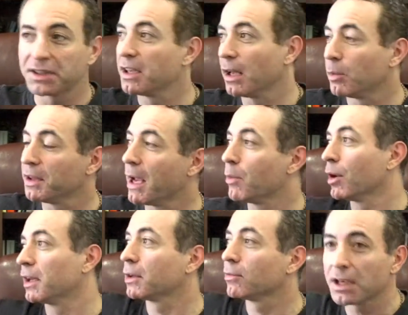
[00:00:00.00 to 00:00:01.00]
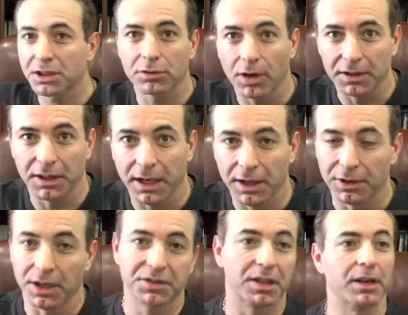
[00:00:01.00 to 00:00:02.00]
said when they were at the restaurant together
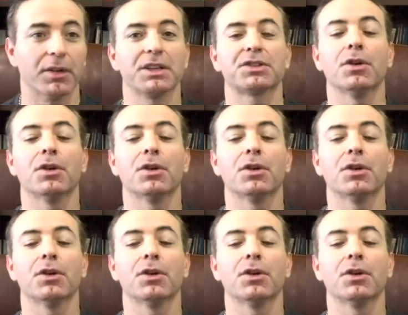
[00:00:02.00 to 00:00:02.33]
yesterday, right?